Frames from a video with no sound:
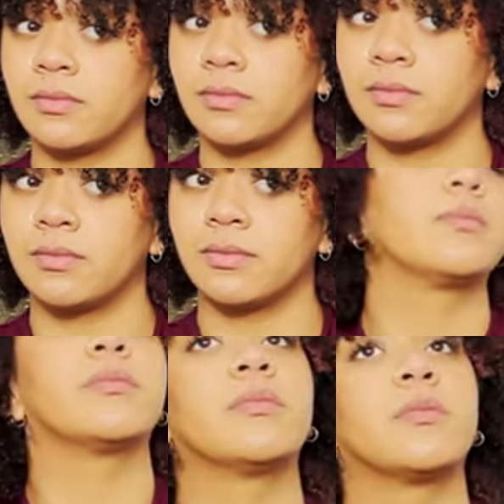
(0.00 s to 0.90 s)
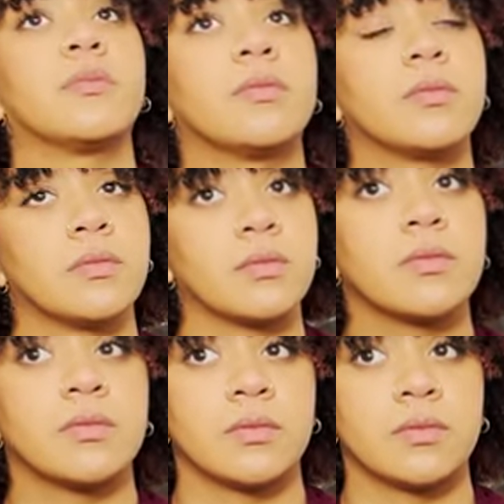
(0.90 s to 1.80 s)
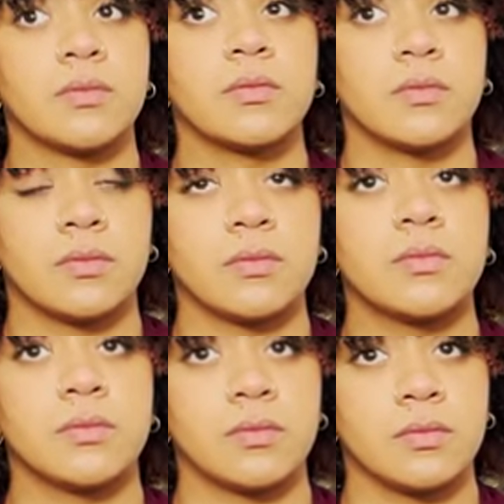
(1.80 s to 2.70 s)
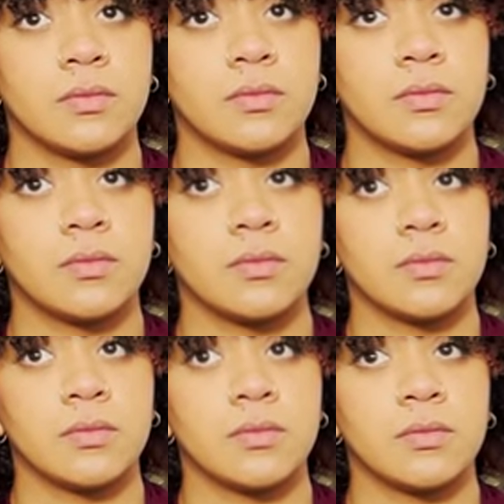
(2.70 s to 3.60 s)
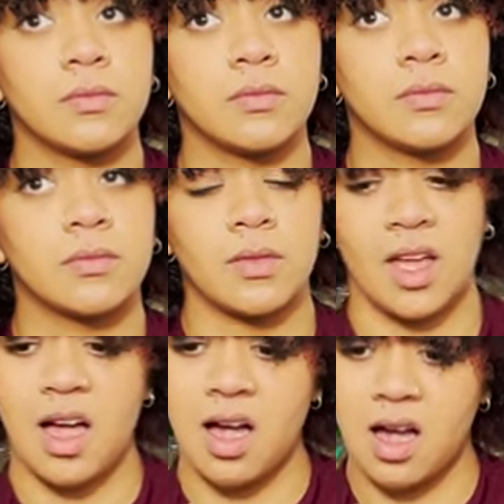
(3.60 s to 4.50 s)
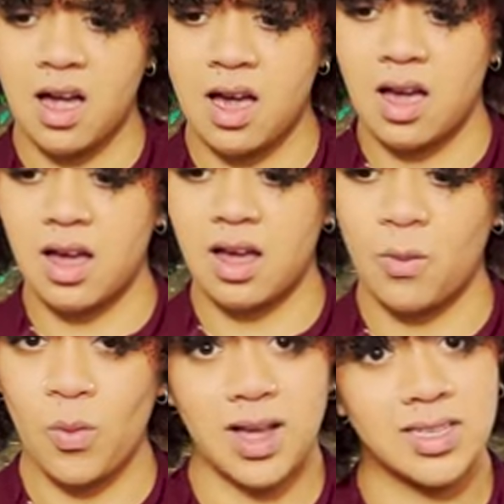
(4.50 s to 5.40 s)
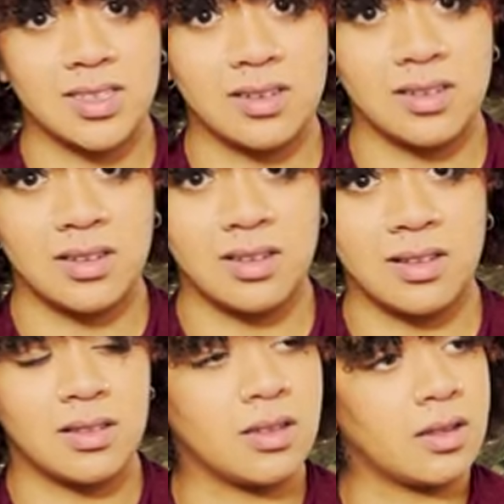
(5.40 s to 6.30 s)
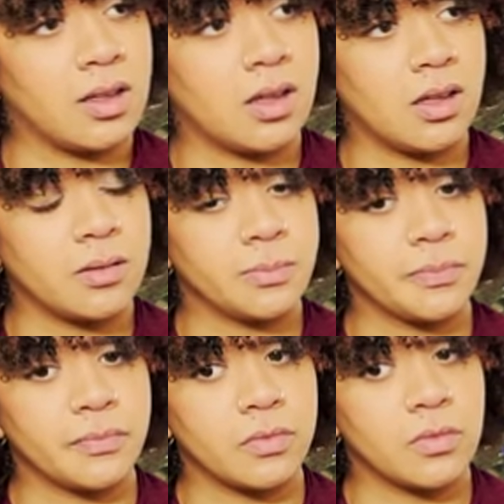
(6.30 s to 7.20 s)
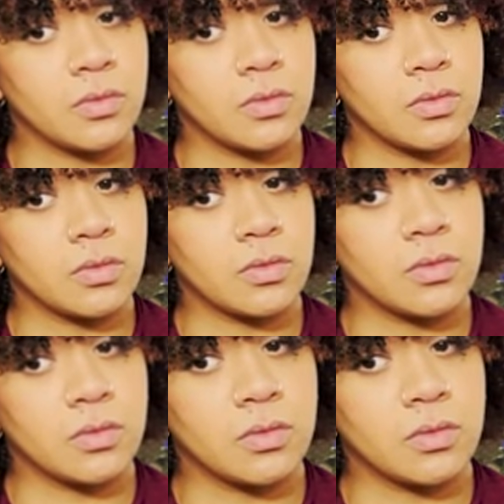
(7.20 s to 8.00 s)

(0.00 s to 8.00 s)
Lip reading: This person isn't speaking.